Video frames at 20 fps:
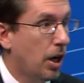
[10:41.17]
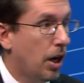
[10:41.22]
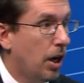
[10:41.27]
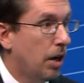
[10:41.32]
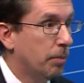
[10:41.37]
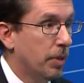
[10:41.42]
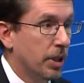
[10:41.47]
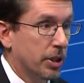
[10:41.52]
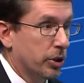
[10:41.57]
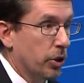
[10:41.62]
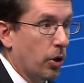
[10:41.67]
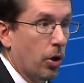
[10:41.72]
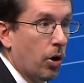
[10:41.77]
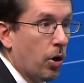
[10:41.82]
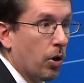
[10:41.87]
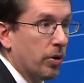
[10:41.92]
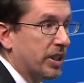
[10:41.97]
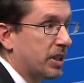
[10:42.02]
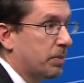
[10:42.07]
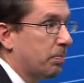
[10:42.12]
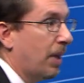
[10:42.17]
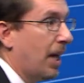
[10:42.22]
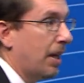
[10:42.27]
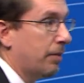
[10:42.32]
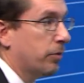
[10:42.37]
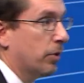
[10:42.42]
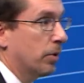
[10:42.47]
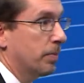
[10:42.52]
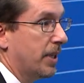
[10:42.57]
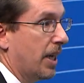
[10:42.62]
amongst all these
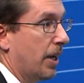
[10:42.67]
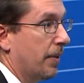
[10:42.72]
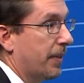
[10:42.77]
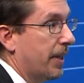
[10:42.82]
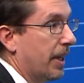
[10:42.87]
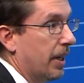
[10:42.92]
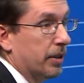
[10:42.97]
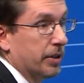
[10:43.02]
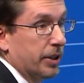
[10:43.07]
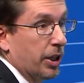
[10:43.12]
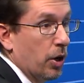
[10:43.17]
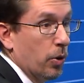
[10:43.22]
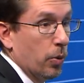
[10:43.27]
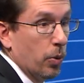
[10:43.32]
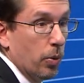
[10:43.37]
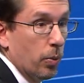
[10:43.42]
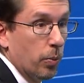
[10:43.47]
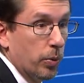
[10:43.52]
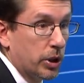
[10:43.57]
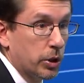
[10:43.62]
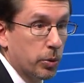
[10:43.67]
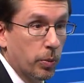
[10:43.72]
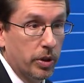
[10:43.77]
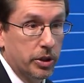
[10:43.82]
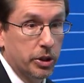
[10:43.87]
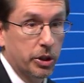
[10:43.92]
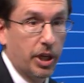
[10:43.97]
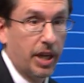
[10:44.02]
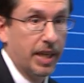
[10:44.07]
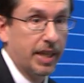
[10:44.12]
platforms out there, you know, which one
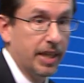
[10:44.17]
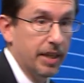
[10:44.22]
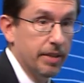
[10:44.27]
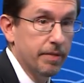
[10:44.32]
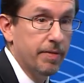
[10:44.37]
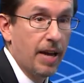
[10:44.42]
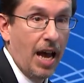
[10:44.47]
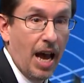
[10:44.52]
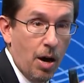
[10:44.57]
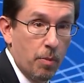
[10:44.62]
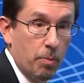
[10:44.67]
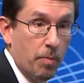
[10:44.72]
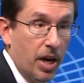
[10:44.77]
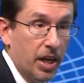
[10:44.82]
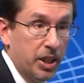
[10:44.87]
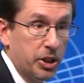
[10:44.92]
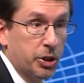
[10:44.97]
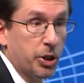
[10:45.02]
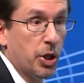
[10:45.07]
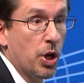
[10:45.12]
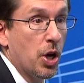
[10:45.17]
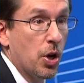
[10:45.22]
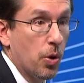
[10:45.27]
should I give, how much,